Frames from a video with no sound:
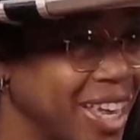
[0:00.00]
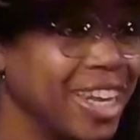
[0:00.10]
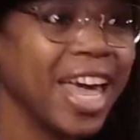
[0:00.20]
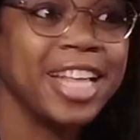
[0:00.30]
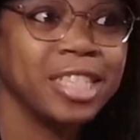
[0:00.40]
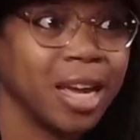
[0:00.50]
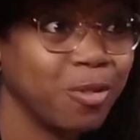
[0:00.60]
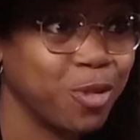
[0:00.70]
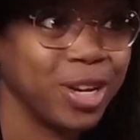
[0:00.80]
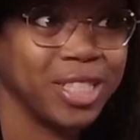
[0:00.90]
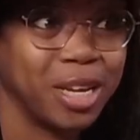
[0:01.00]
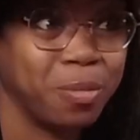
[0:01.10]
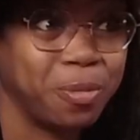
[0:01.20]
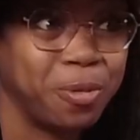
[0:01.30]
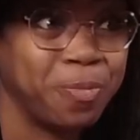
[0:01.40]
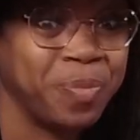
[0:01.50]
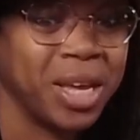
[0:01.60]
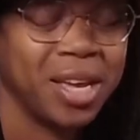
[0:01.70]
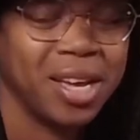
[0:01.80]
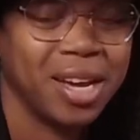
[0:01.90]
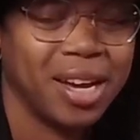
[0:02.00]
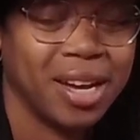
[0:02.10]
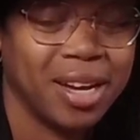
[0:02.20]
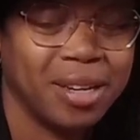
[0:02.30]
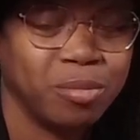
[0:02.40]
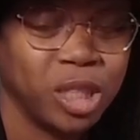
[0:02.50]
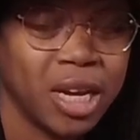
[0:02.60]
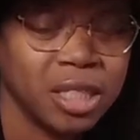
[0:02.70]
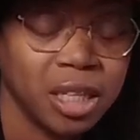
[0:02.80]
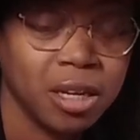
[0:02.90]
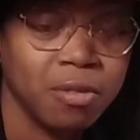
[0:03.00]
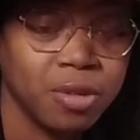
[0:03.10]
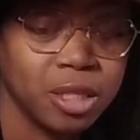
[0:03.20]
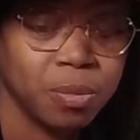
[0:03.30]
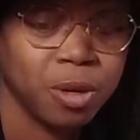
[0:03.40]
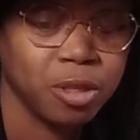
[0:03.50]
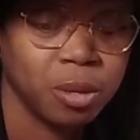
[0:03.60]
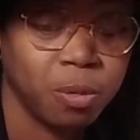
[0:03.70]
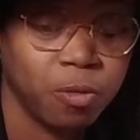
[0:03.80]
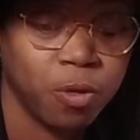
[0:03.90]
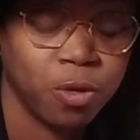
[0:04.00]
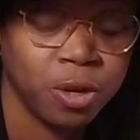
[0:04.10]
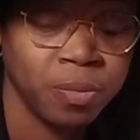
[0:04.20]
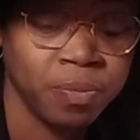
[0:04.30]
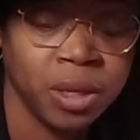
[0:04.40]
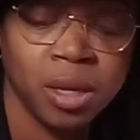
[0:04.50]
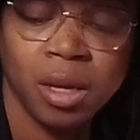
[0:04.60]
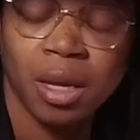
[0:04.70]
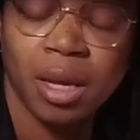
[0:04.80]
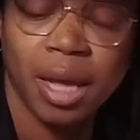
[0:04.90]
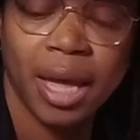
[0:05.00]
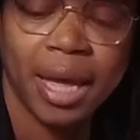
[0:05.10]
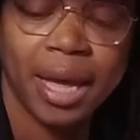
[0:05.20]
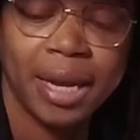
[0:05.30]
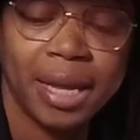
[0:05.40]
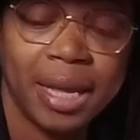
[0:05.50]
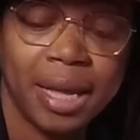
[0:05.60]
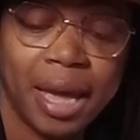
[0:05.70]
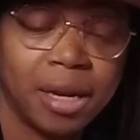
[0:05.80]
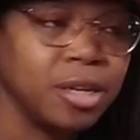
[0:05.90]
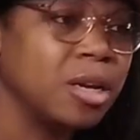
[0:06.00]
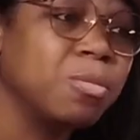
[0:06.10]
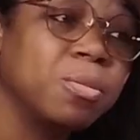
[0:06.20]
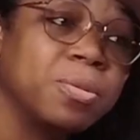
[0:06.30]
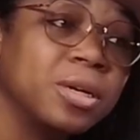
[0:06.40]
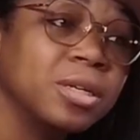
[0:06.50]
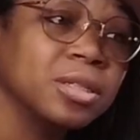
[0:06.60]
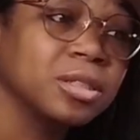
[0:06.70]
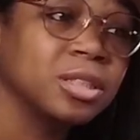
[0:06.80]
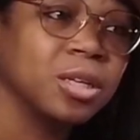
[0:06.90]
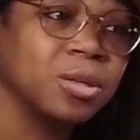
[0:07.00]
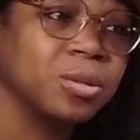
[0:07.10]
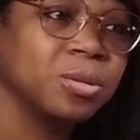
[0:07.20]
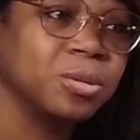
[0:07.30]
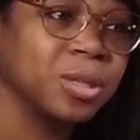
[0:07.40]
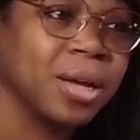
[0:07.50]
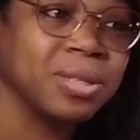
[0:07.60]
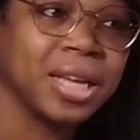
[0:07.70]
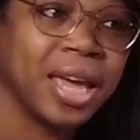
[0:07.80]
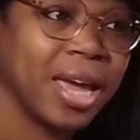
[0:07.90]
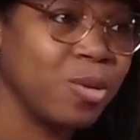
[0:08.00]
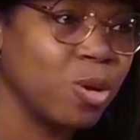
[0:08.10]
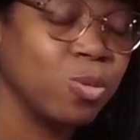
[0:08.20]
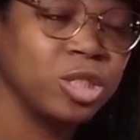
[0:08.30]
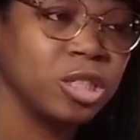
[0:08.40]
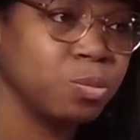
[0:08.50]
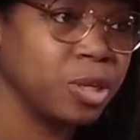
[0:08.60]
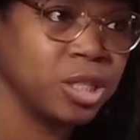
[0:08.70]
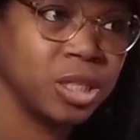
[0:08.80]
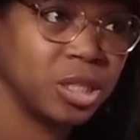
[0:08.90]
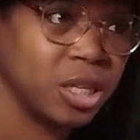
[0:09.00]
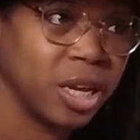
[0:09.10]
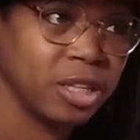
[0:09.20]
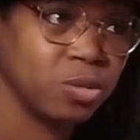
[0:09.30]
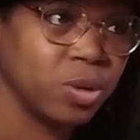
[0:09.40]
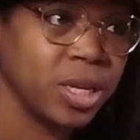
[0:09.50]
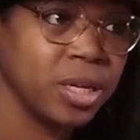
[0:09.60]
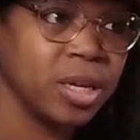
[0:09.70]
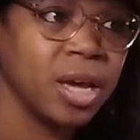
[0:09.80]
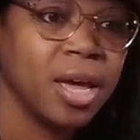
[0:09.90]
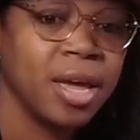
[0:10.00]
Last night, for example, Josh Love was supposed to perform, and he had double booked. So I was like, hey, why don't we just push it to next week?